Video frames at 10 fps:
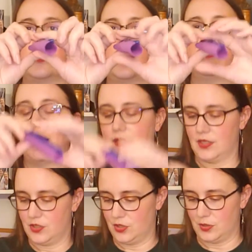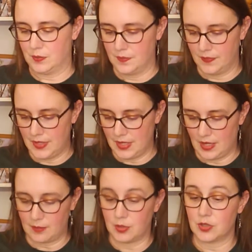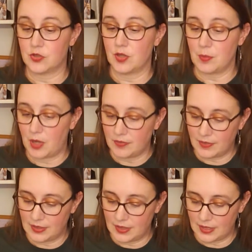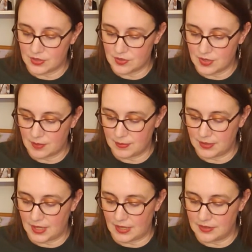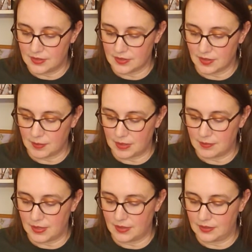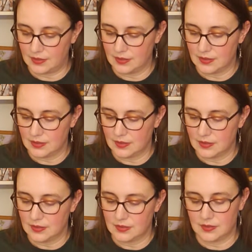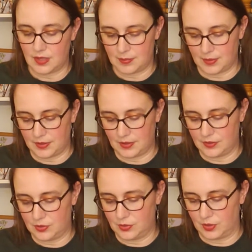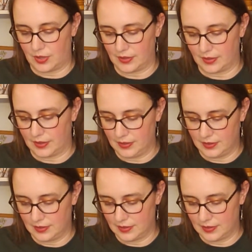now I've got this tube. I'm going to trim off any extra tape at the edge because I made my tape a little too long there.